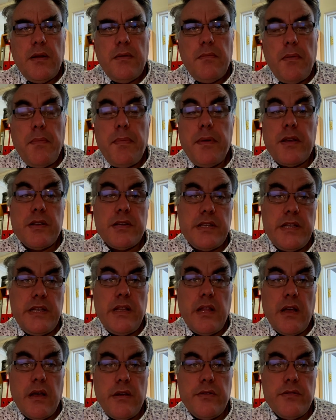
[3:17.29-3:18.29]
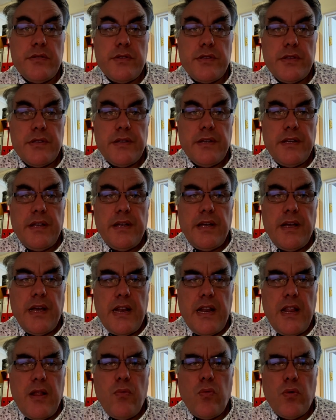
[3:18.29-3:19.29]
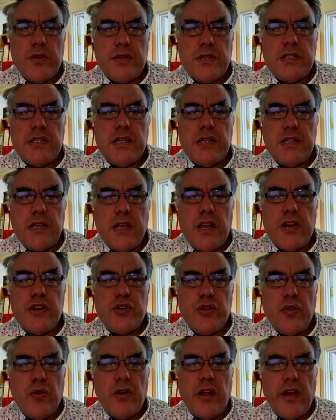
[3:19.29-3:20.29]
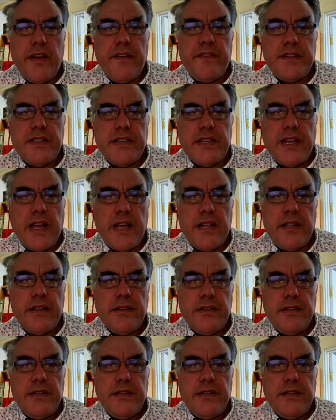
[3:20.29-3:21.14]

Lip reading: but because he knows and he wants to touch your life today.